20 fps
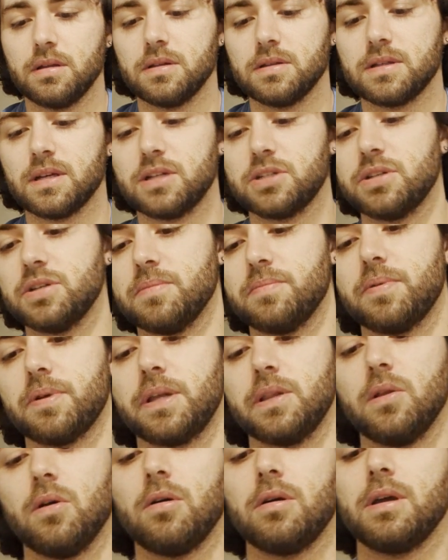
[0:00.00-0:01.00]
It's actually a pretty
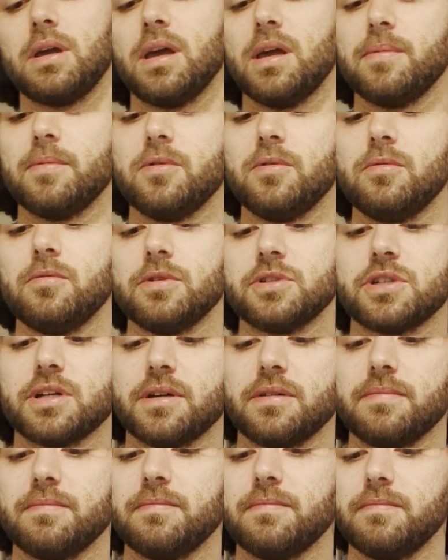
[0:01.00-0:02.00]
long cable, which
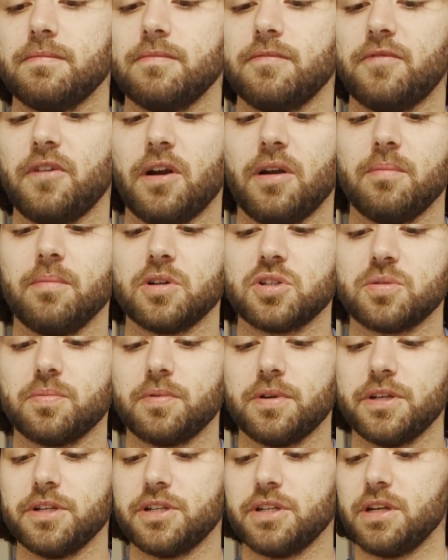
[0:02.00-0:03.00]
I very much
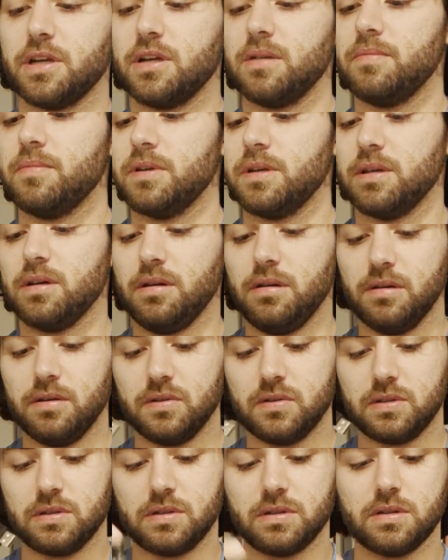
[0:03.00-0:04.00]
appreciate,
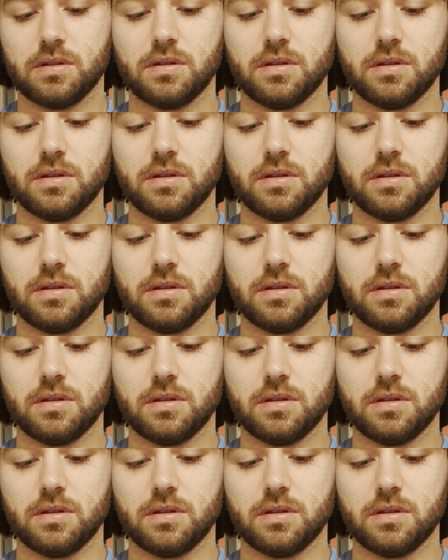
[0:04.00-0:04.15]
because,